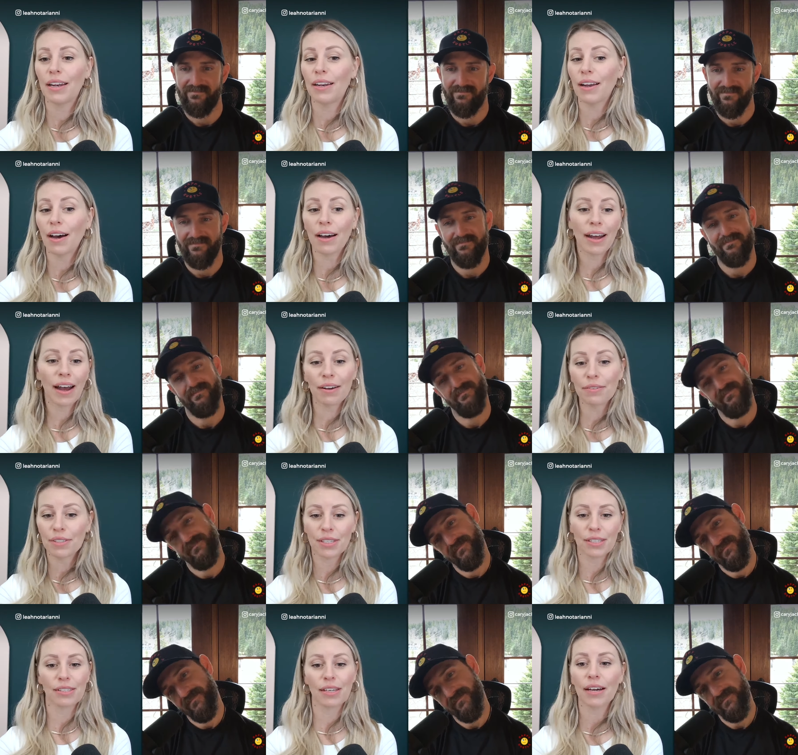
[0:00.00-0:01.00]
Speaker 1: and not have
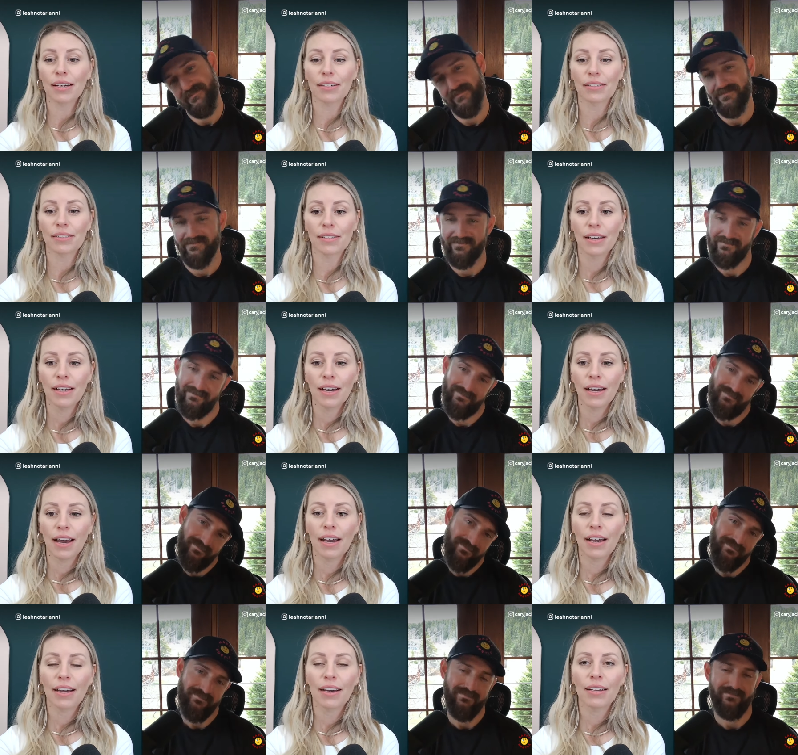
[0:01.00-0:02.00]
success.
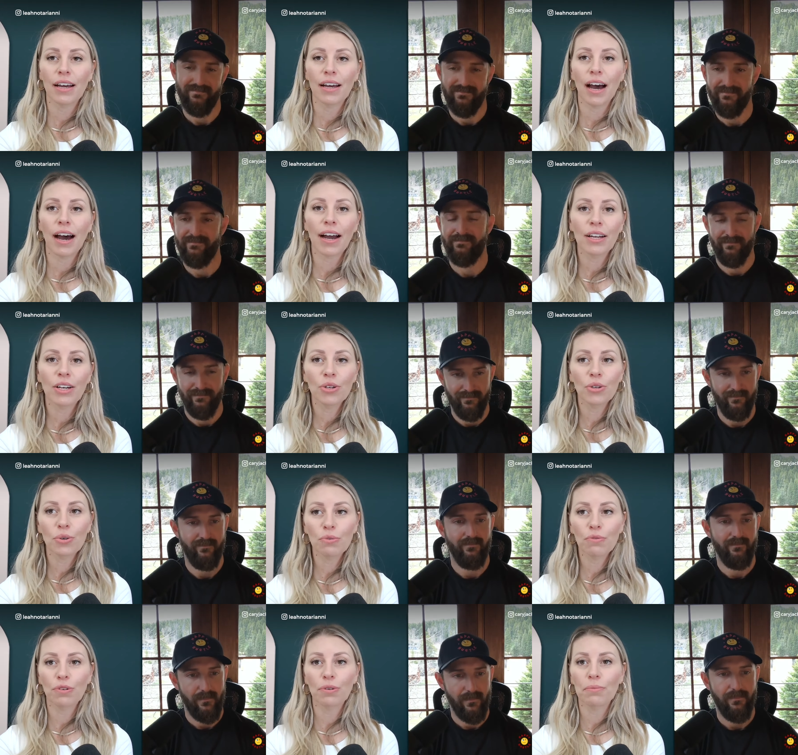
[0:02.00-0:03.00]
Mm. And I
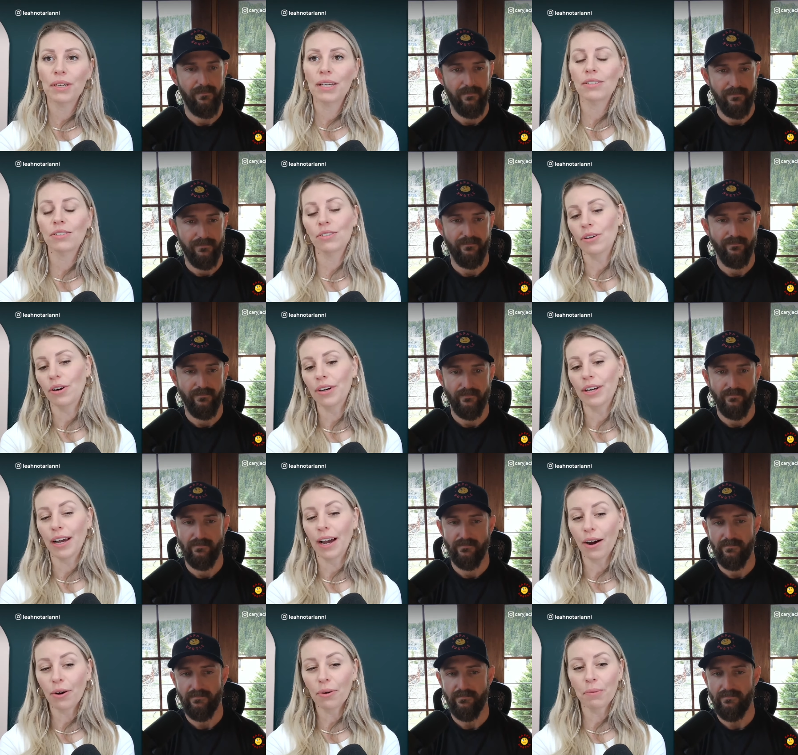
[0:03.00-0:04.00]
knew for me
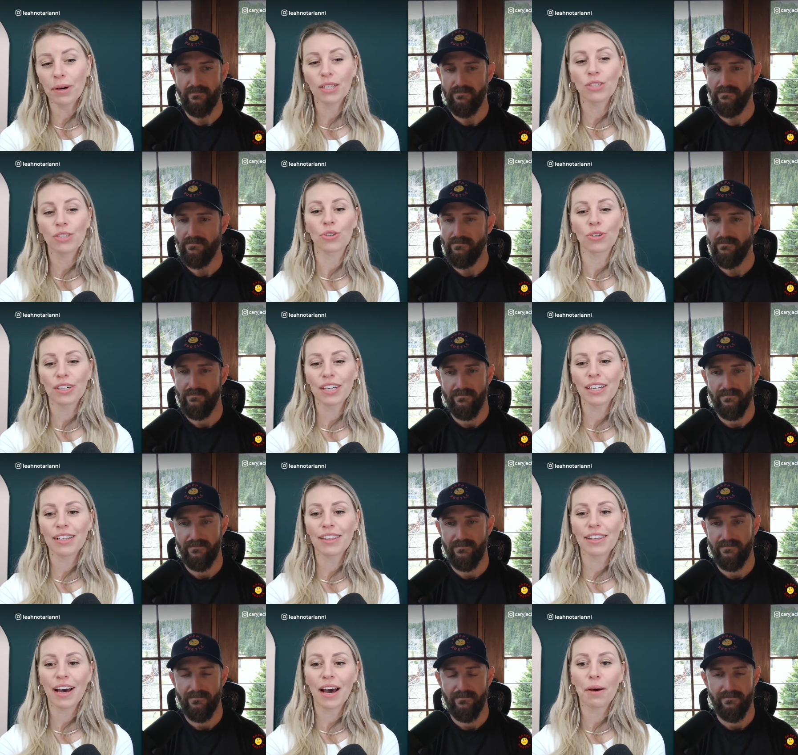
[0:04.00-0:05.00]
starting out my journey
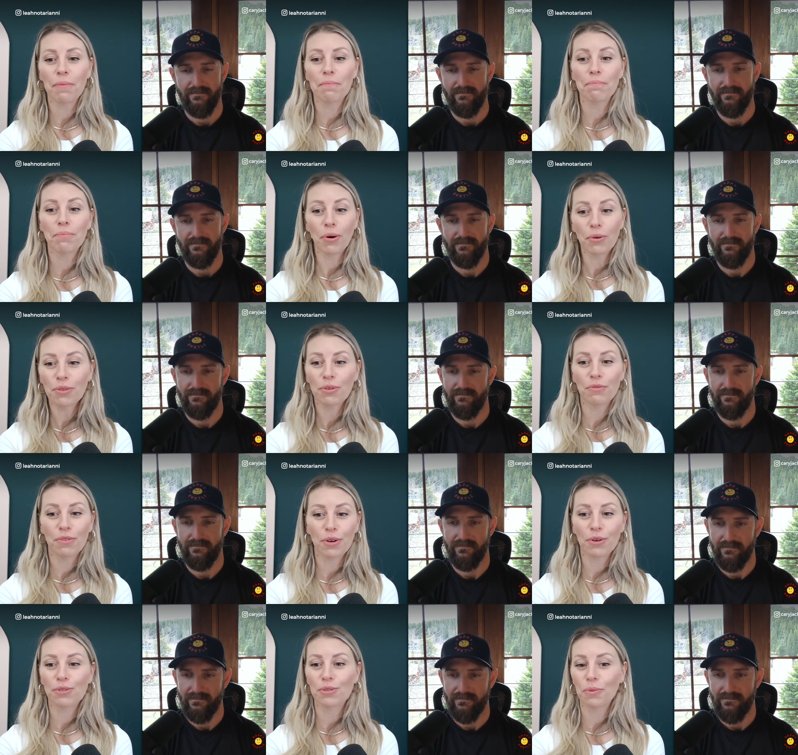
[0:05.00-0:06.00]
that both of
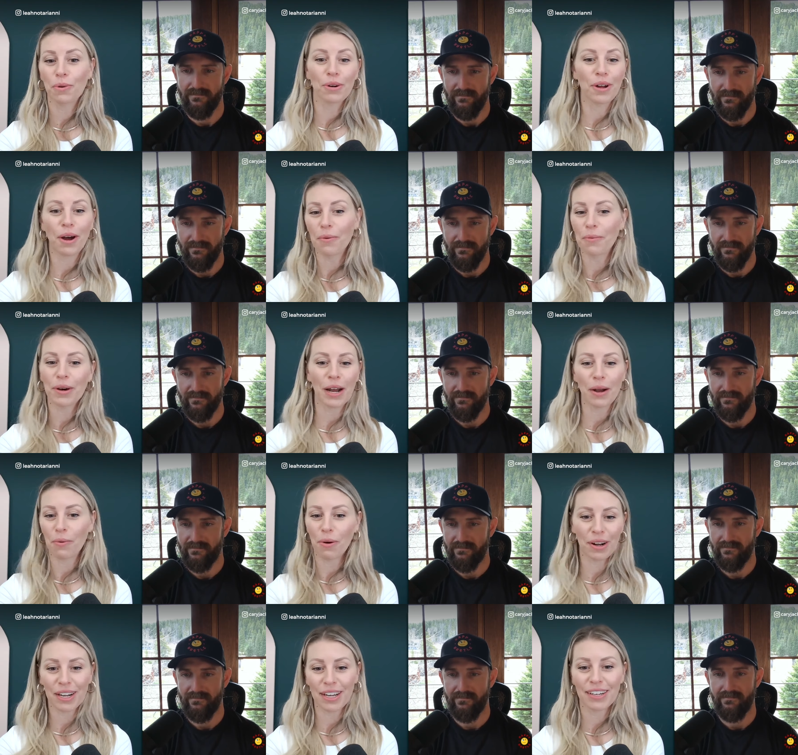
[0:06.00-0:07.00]
those were not what I
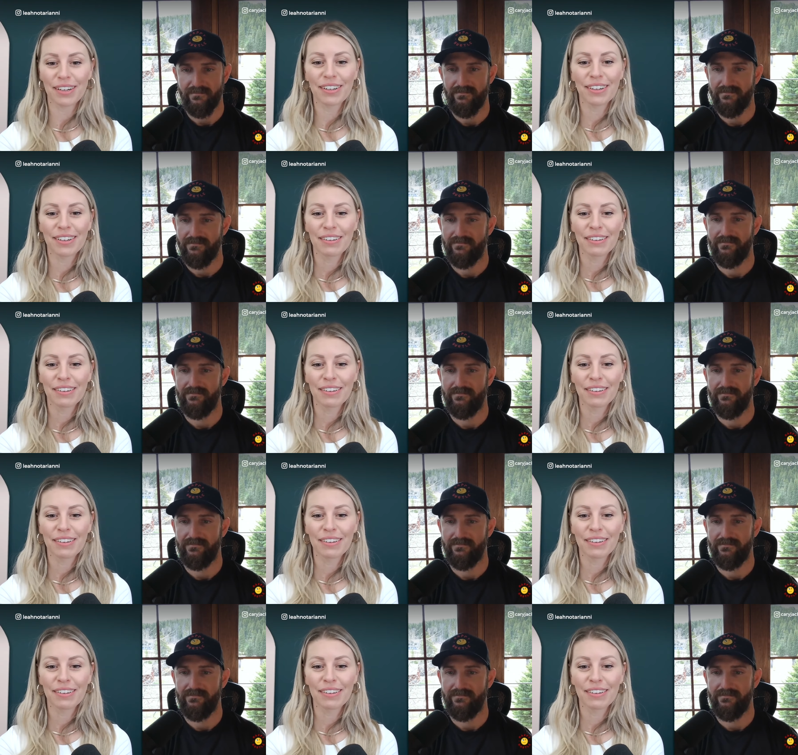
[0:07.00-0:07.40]
wanted.